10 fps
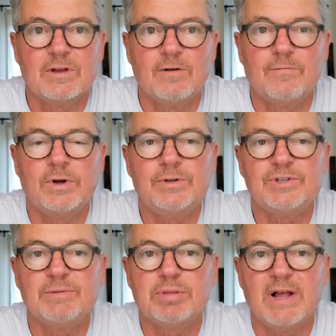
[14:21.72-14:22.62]
Avoid
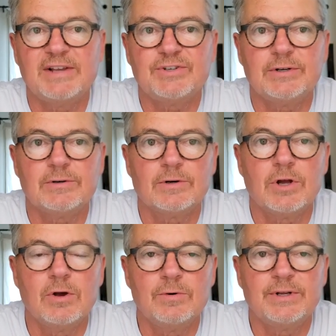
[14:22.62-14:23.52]
using plastic or
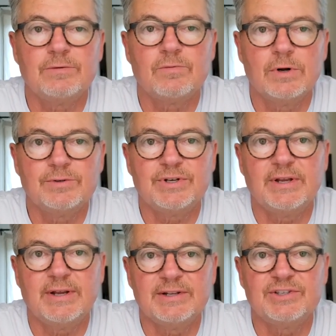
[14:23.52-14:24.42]
coated
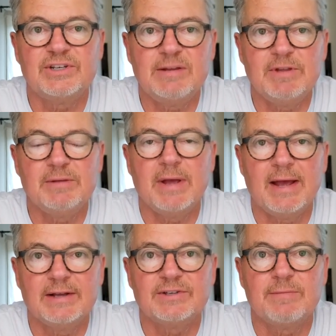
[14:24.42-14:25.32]
roasting and steaming
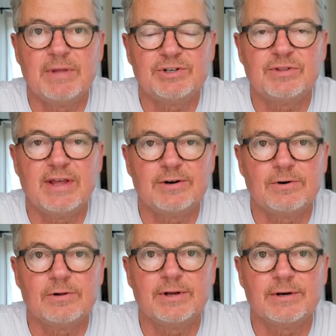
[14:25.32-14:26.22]
bags. I mentioned that
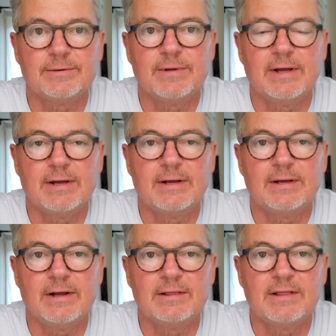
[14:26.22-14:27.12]
earlier.
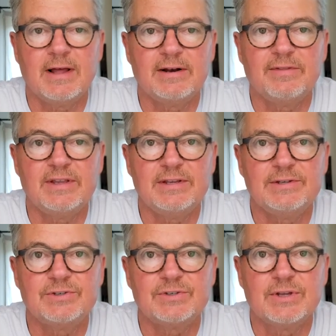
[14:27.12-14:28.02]
A lot of
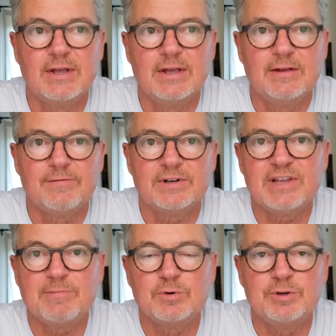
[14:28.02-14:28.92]
these, for
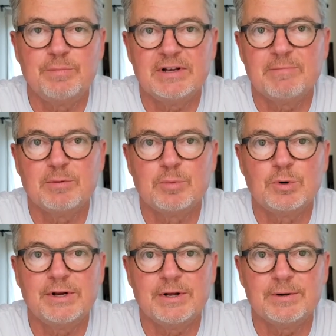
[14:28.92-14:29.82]
example, when you pick up a
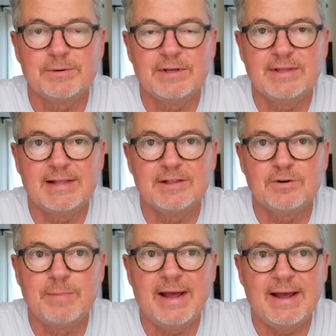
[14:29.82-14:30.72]
burrito in that little
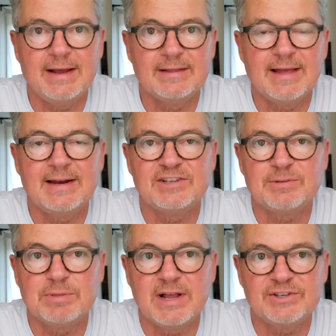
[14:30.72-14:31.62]
bag, that has a
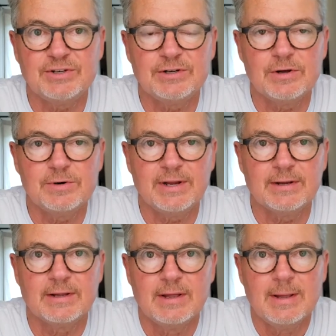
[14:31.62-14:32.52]
plastic
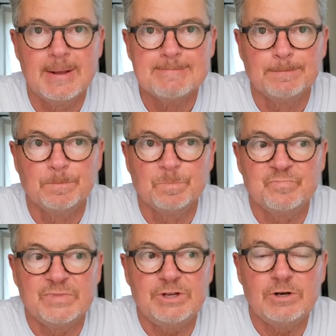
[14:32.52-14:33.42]
coating.
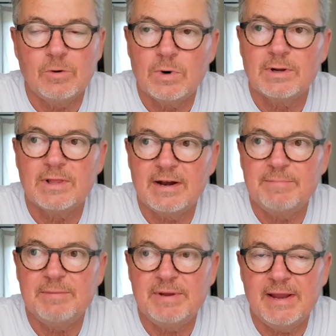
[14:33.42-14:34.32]
You know where a lot of
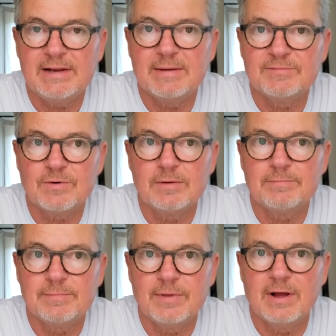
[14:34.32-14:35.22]
BPA comes
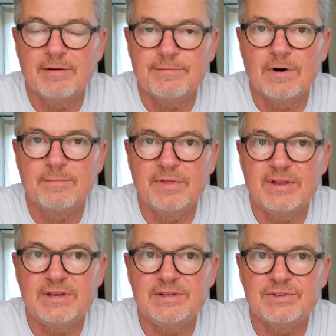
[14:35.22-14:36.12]
from? From
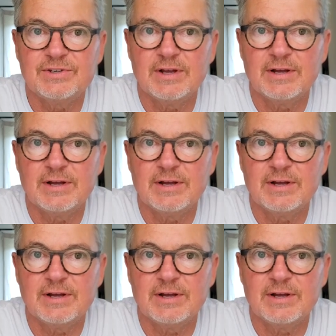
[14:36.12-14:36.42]
these